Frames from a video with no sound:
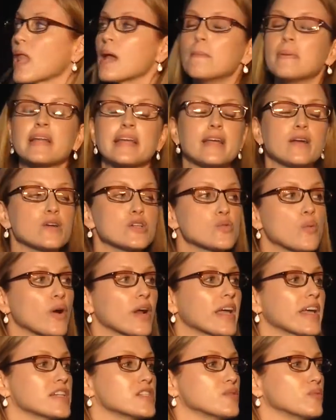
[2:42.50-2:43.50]
But here's
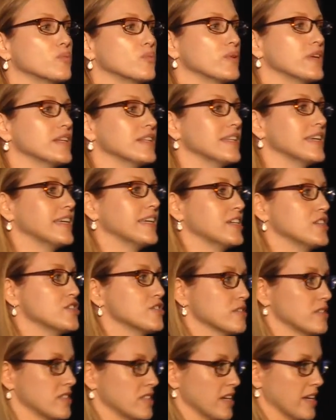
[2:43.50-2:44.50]
where it gets really
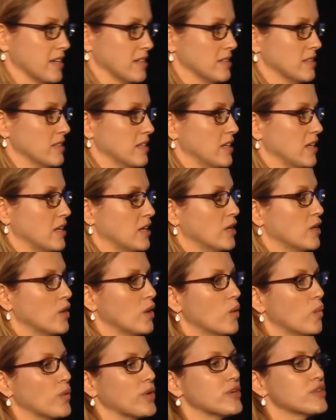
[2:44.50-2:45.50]
interesting.
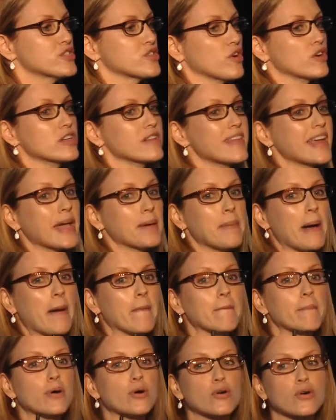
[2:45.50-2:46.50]
When you start to think
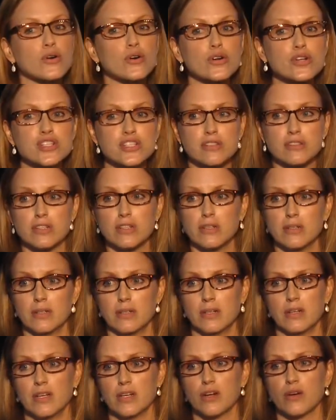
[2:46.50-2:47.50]
about personal
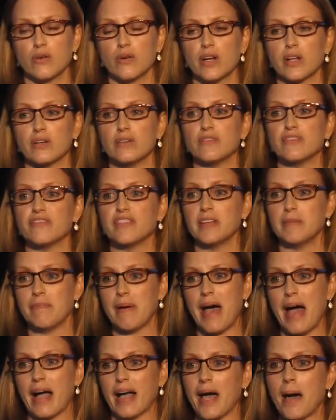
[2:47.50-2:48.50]
critical
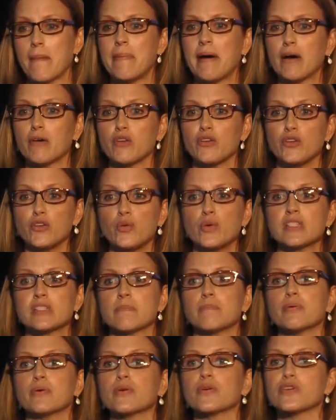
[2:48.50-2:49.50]
feedback, about you as
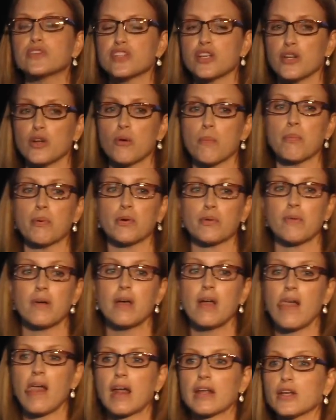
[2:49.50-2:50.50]
a person,
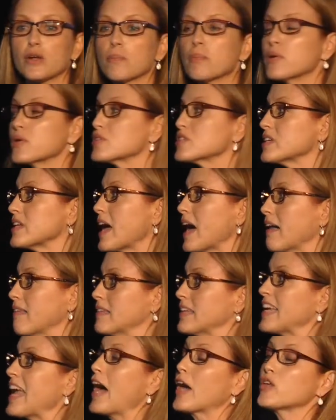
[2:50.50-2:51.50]
your
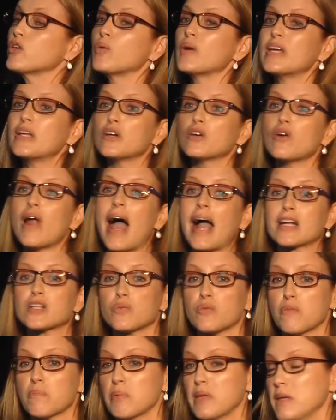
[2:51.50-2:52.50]
personality, how you
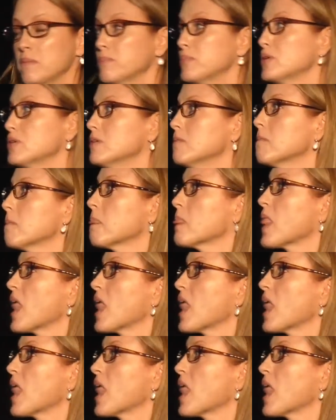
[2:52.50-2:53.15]
interact with people,